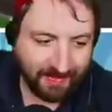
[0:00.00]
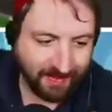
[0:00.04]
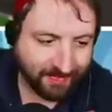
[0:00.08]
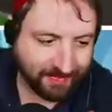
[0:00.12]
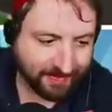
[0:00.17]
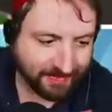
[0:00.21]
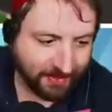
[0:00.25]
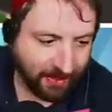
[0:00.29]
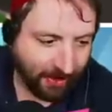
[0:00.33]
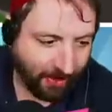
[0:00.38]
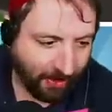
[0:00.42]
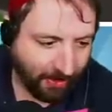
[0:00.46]
It's
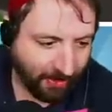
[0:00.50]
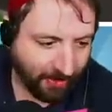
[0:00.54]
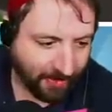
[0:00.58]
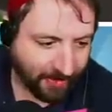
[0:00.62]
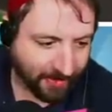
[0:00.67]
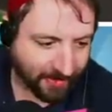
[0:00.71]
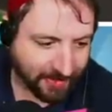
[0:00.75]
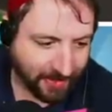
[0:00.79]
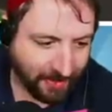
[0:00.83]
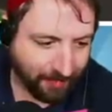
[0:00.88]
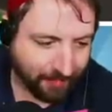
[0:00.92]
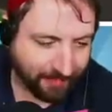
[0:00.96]

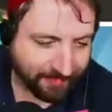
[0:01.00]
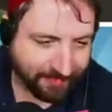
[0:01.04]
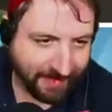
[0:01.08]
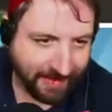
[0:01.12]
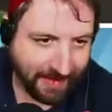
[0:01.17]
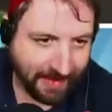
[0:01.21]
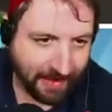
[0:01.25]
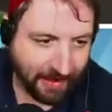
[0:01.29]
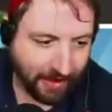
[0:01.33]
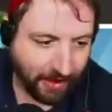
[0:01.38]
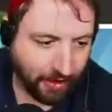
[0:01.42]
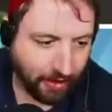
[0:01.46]
Carter coming to say
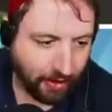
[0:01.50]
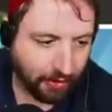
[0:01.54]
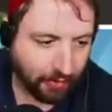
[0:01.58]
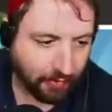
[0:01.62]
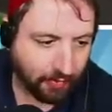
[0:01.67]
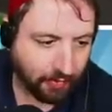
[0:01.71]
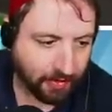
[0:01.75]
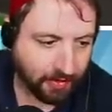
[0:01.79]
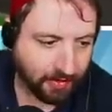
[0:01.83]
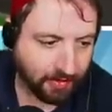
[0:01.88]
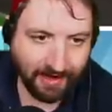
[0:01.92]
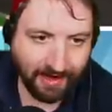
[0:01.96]

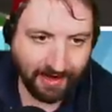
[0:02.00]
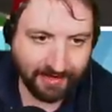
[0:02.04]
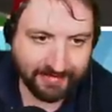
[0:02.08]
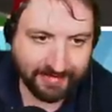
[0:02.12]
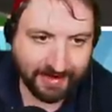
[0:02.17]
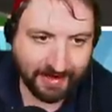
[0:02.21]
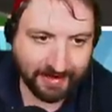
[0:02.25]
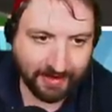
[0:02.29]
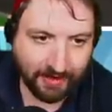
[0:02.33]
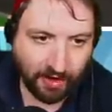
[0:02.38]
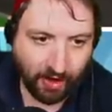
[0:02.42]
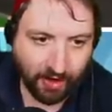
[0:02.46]
hello. Let's
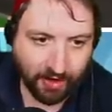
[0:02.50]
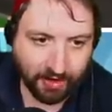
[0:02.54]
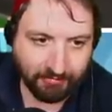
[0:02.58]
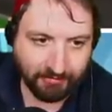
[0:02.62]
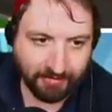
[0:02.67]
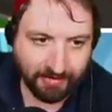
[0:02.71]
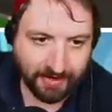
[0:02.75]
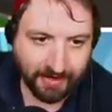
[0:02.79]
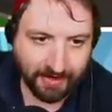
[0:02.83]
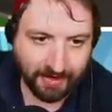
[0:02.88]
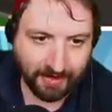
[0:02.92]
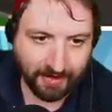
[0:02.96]
get Carter
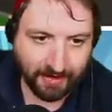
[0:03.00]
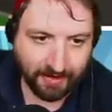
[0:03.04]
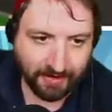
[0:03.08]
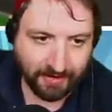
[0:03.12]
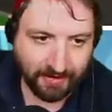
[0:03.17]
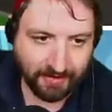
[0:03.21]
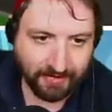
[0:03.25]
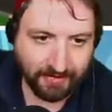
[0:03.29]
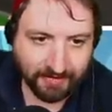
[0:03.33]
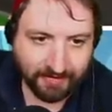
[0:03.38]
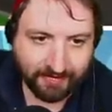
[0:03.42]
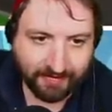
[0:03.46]
in
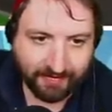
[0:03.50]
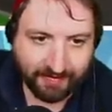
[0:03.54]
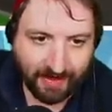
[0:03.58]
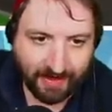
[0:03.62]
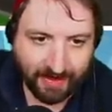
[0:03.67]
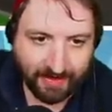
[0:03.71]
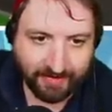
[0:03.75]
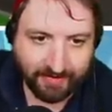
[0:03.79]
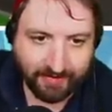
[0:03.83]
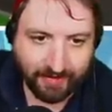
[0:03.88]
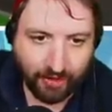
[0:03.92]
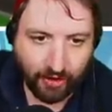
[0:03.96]
here.
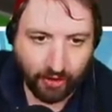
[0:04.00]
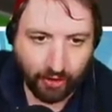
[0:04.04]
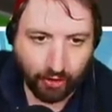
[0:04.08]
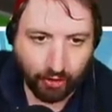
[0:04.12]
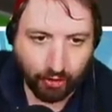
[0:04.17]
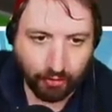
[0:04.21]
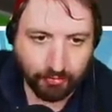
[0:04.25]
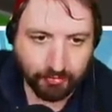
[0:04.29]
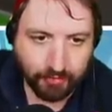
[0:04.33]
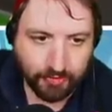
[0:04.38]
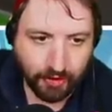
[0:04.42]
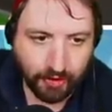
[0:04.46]
Send
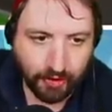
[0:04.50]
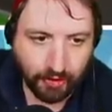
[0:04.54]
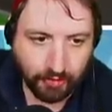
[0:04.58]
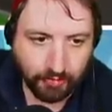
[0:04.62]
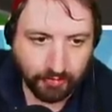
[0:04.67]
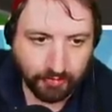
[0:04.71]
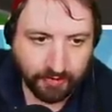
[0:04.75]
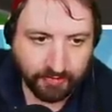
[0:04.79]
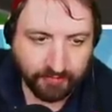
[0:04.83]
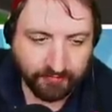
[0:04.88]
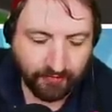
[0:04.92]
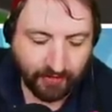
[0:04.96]
home. No, no.
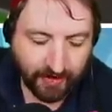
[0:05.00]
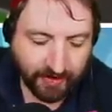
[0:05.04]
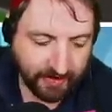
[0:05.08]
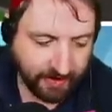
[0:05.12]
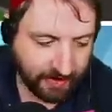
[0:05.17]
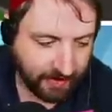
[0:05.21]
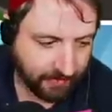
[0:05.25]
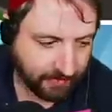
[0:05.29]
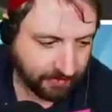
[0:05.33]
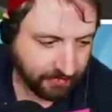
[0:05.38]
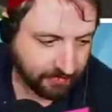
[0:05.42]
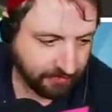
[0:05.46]
Invite
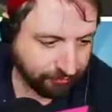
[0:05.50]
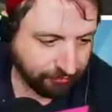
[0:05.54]
in.